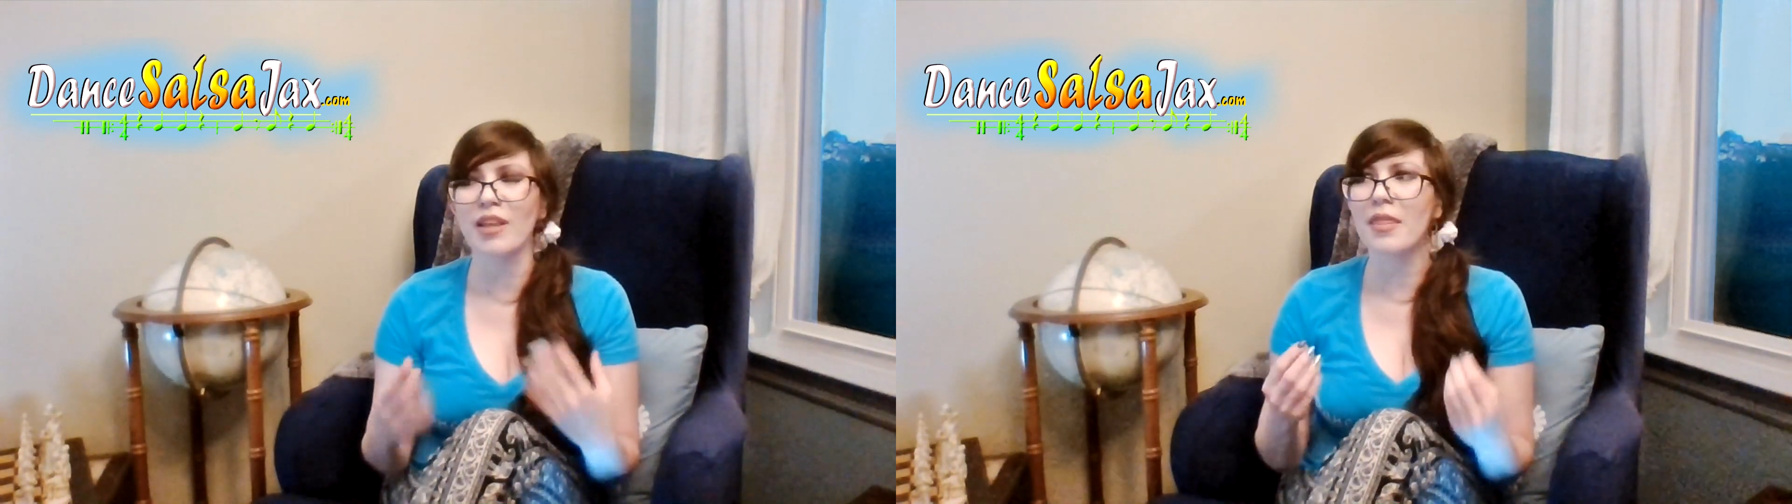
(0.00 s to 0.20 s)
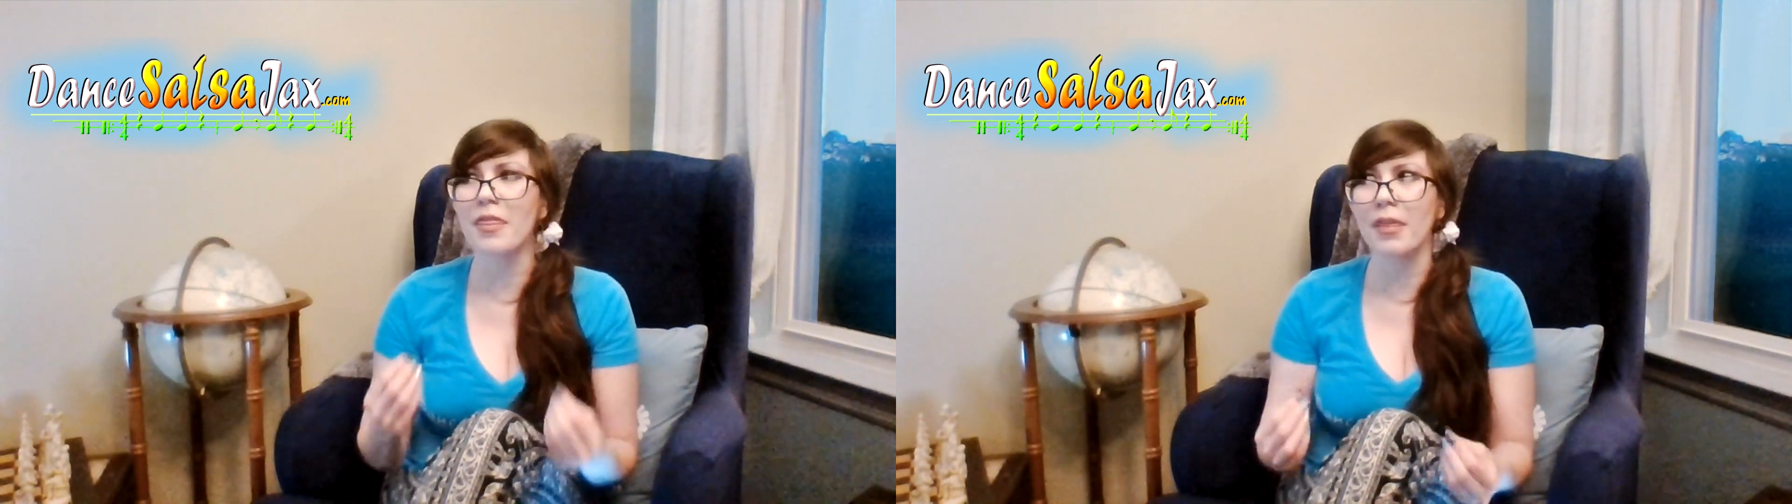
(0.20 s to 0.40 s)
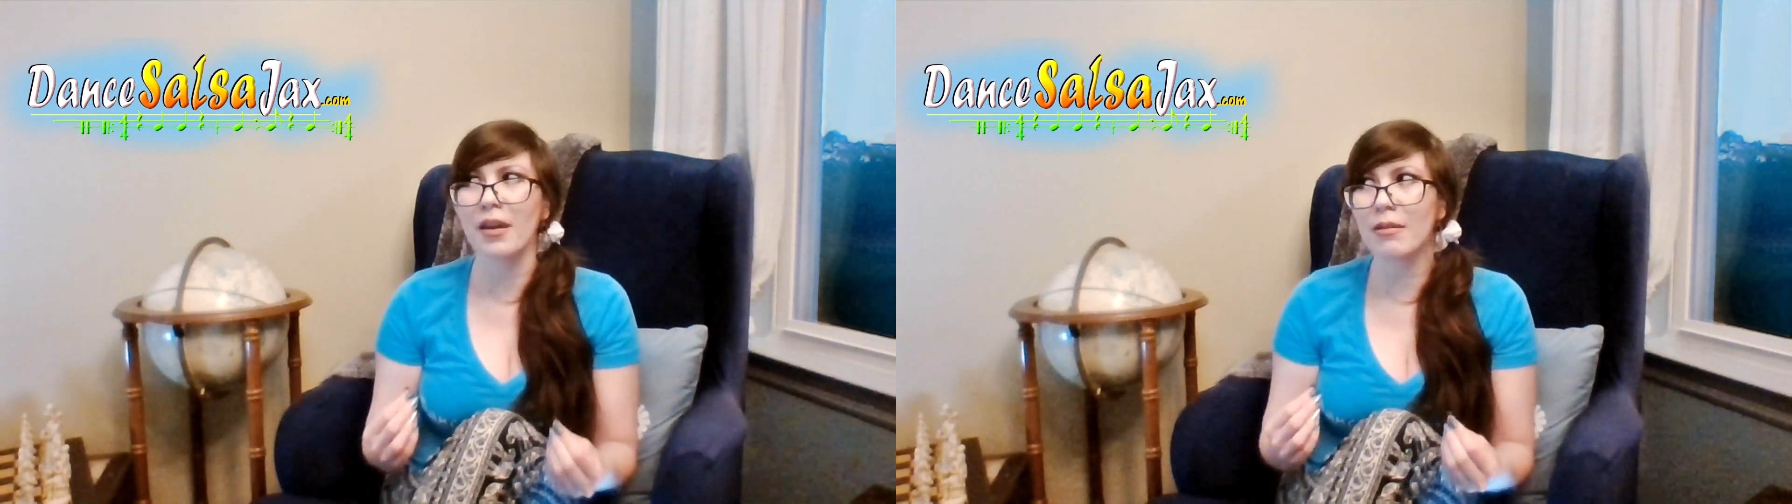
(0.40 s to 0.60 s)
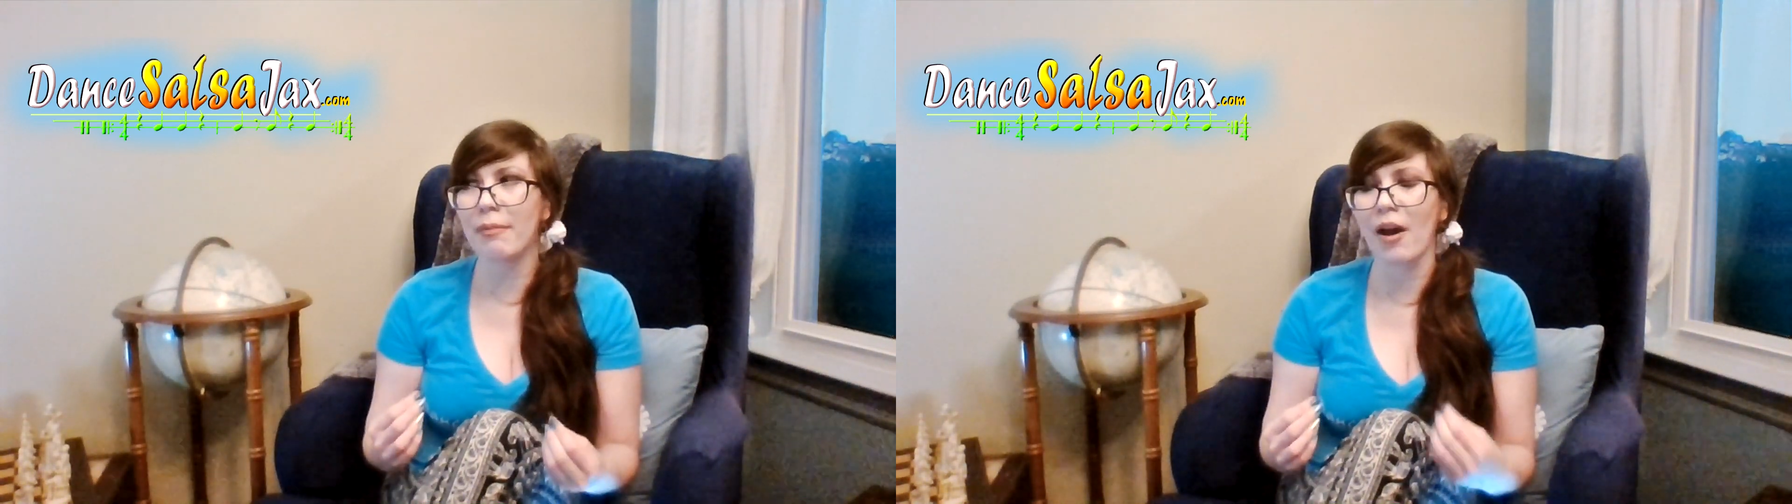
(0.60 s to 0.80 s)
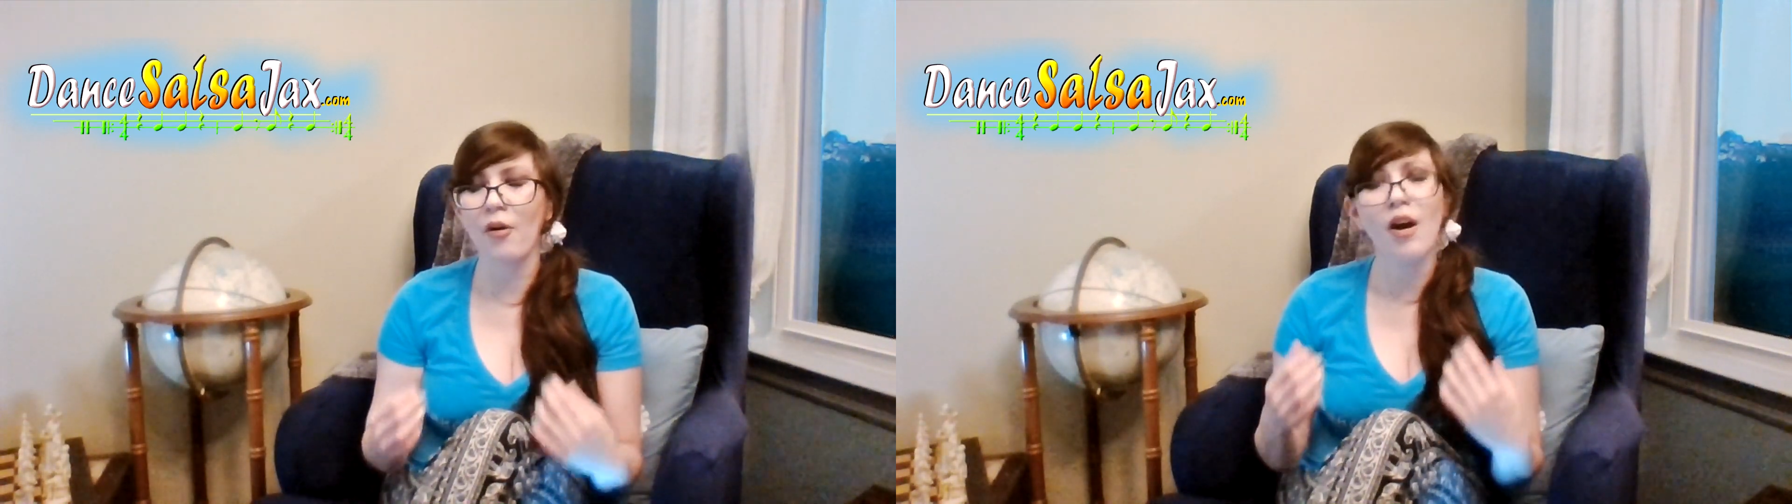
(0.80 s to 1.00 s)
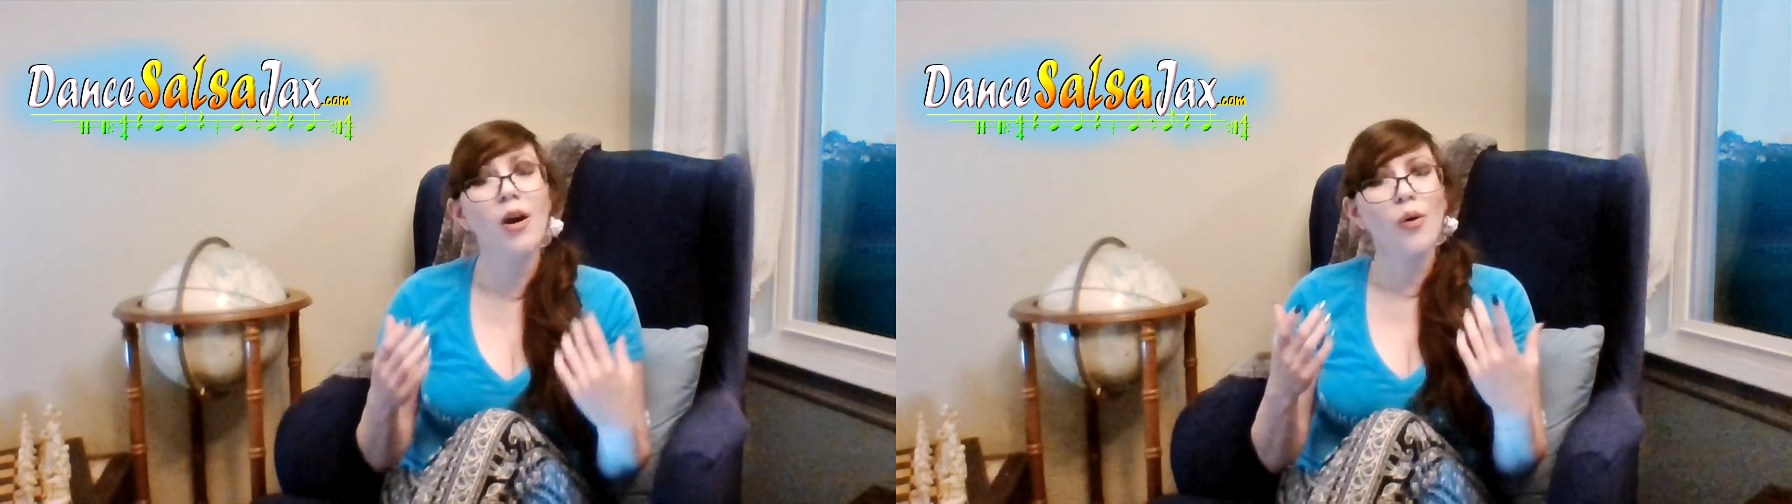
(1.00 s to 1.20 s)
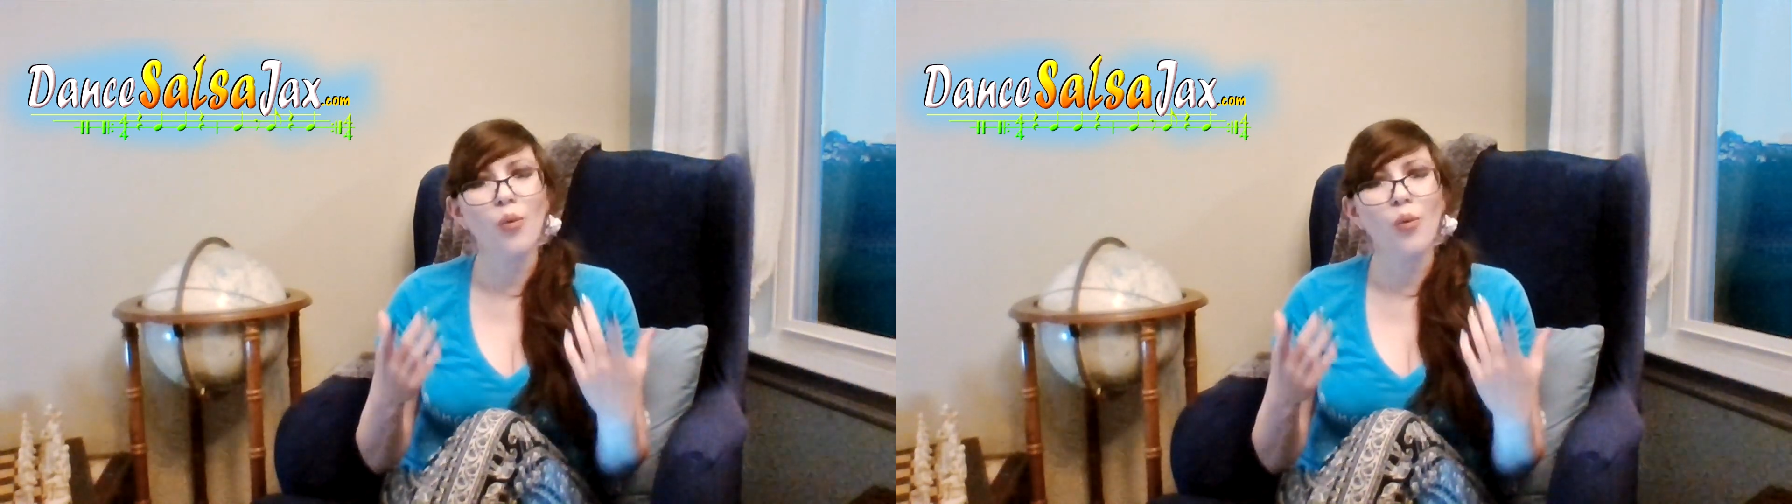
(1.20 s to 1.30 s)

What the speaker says: and think about